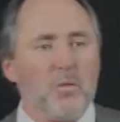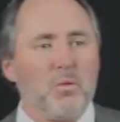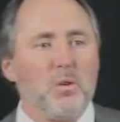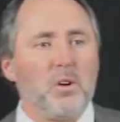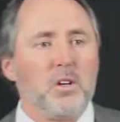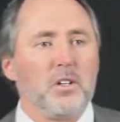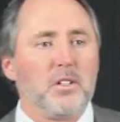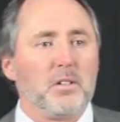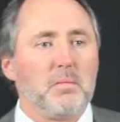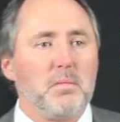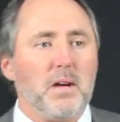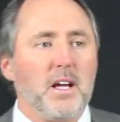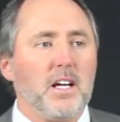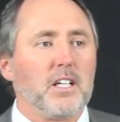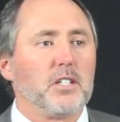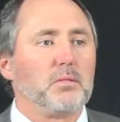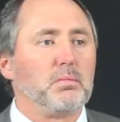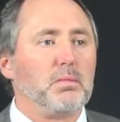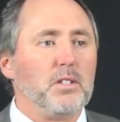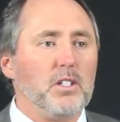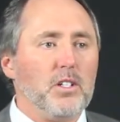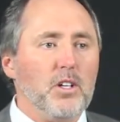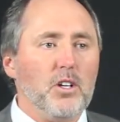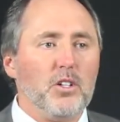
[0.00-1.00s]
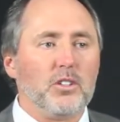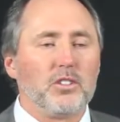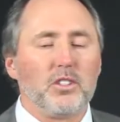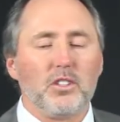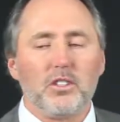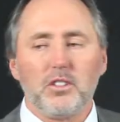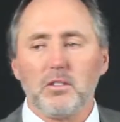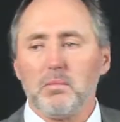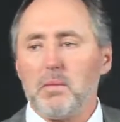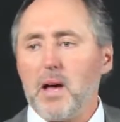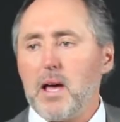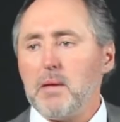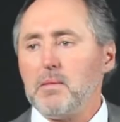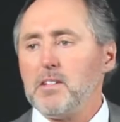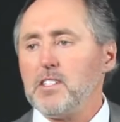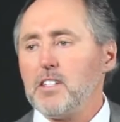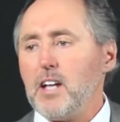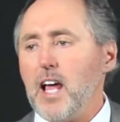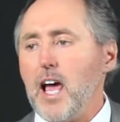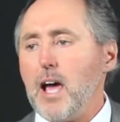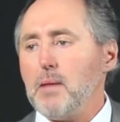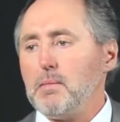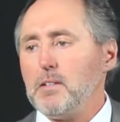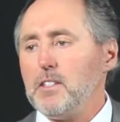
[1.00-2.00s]
one of the biggest producers of baby
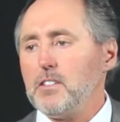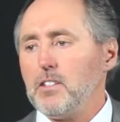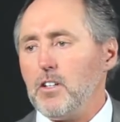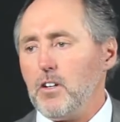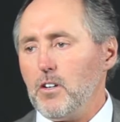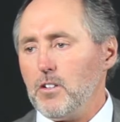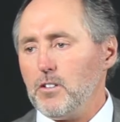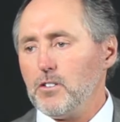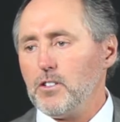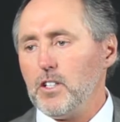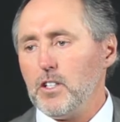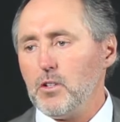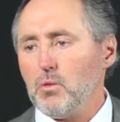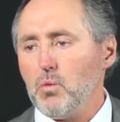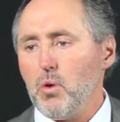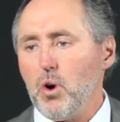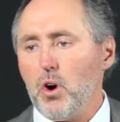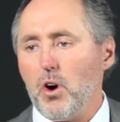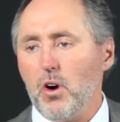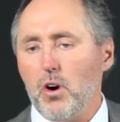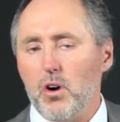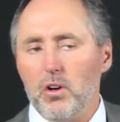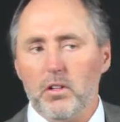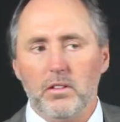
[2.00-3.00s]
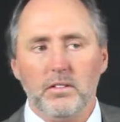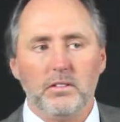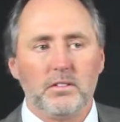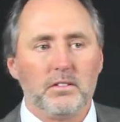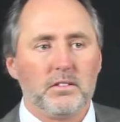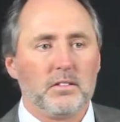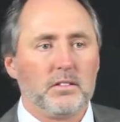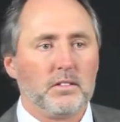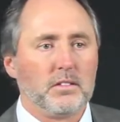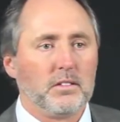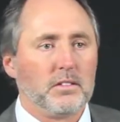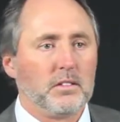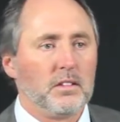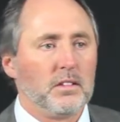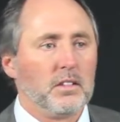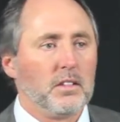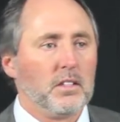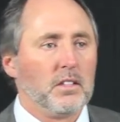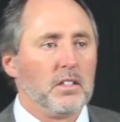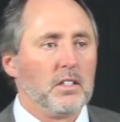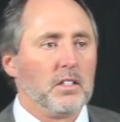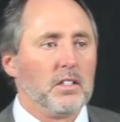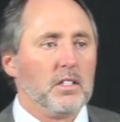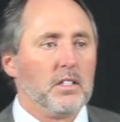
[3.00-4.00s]
snapping turtles in the world.
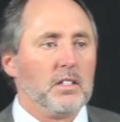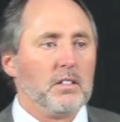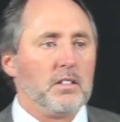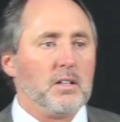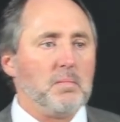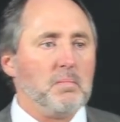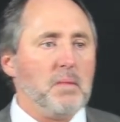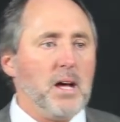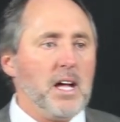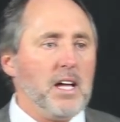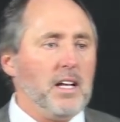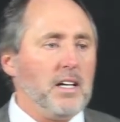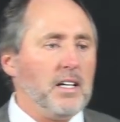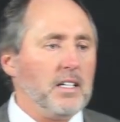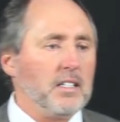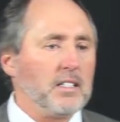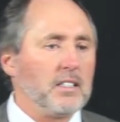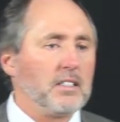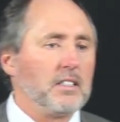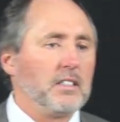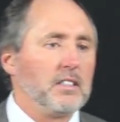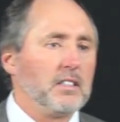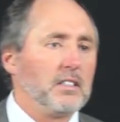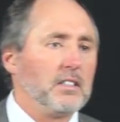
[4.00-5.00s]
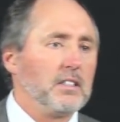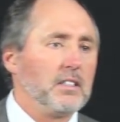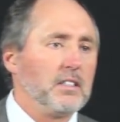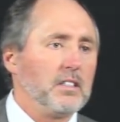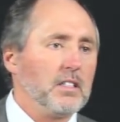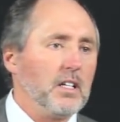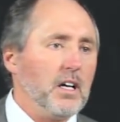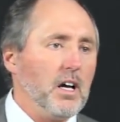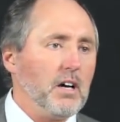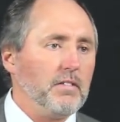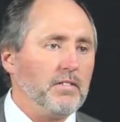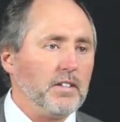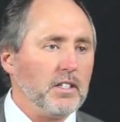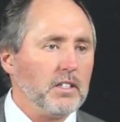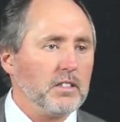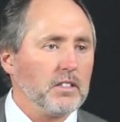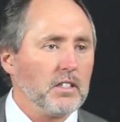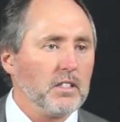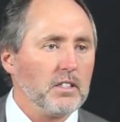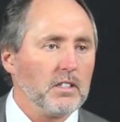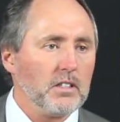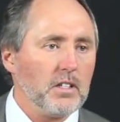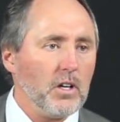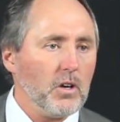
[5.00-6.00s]
The meanest,
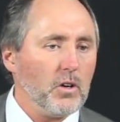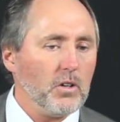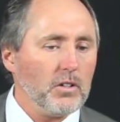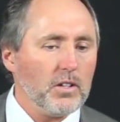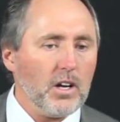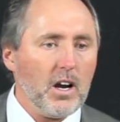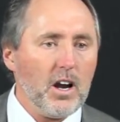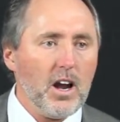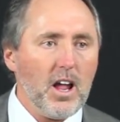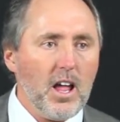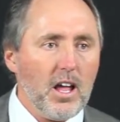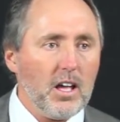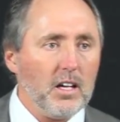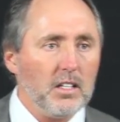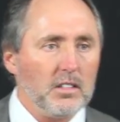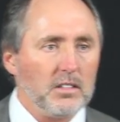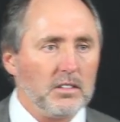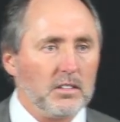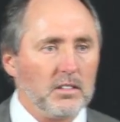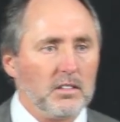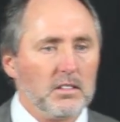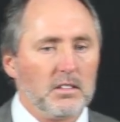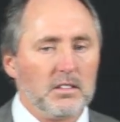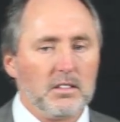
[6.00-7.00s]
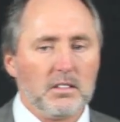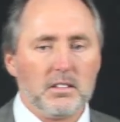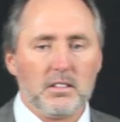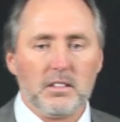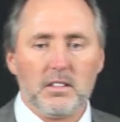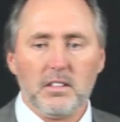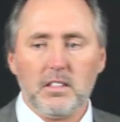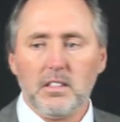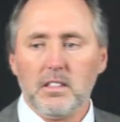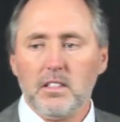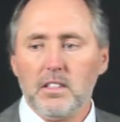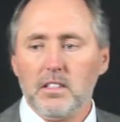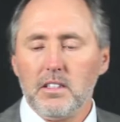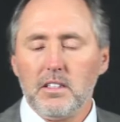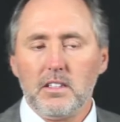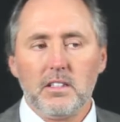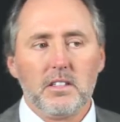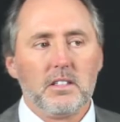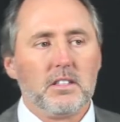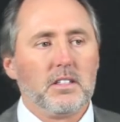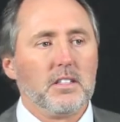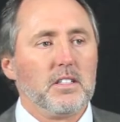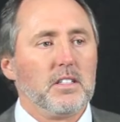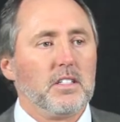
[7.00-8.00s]
toughest turtle there is.
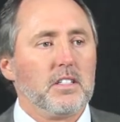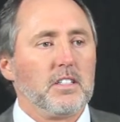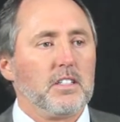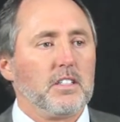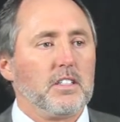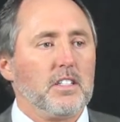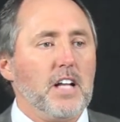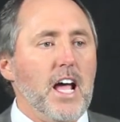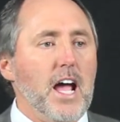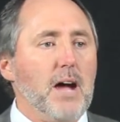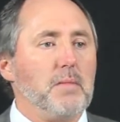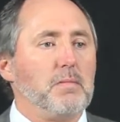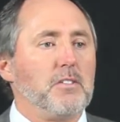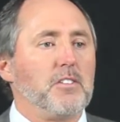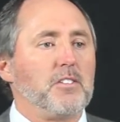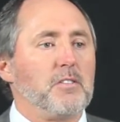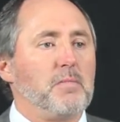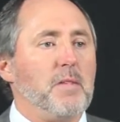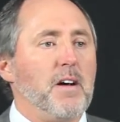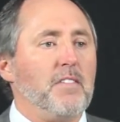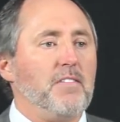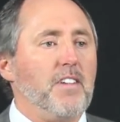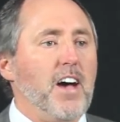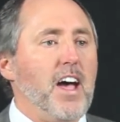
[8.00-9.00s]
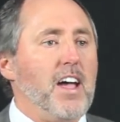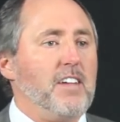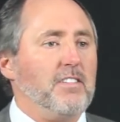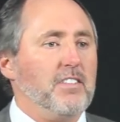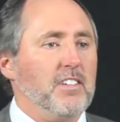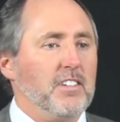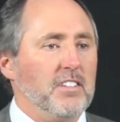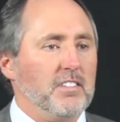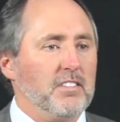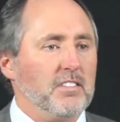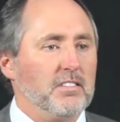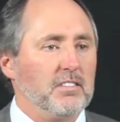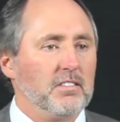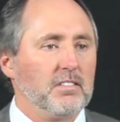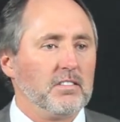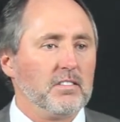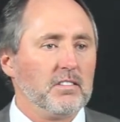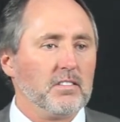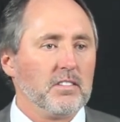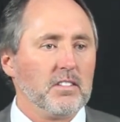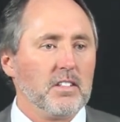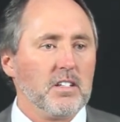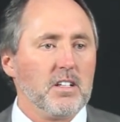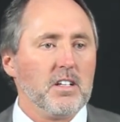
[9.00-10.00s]
Snappers are my favorite.
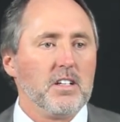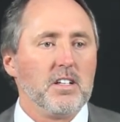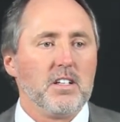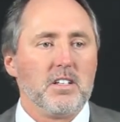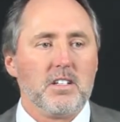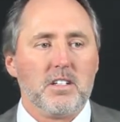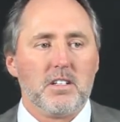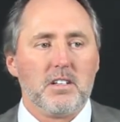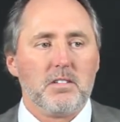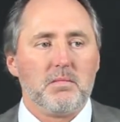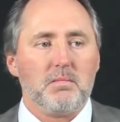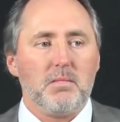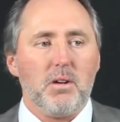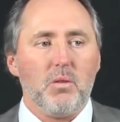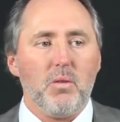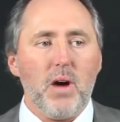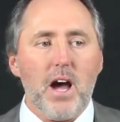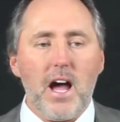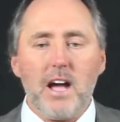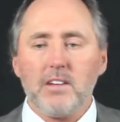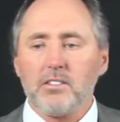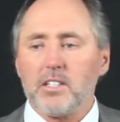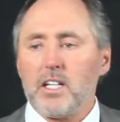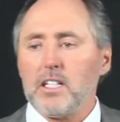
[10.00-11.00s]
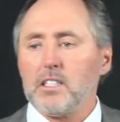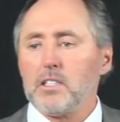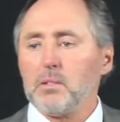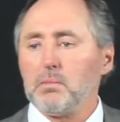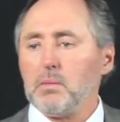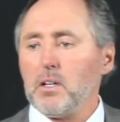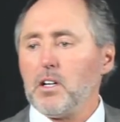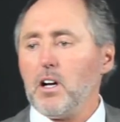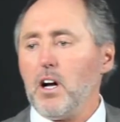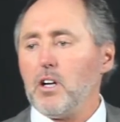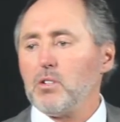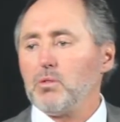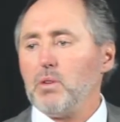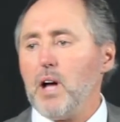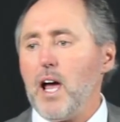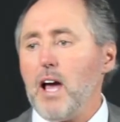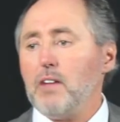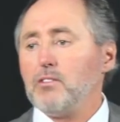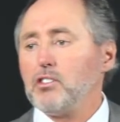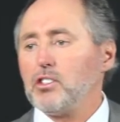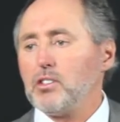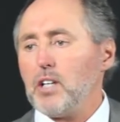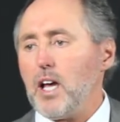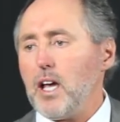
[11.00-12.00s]
My wife says it's because we
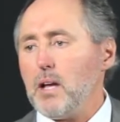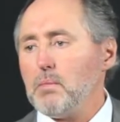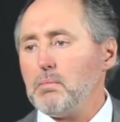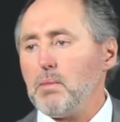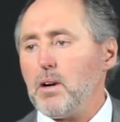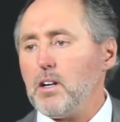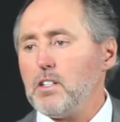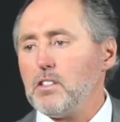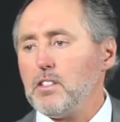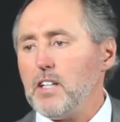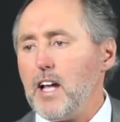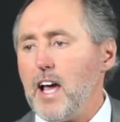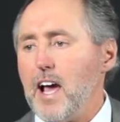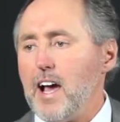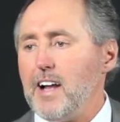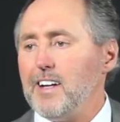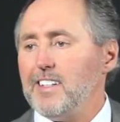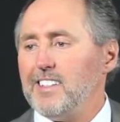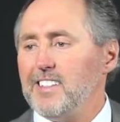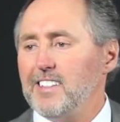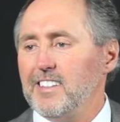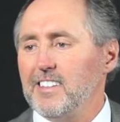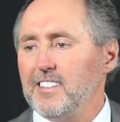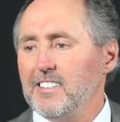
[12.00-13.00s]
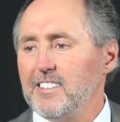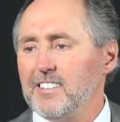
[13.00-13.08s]
have the same personality.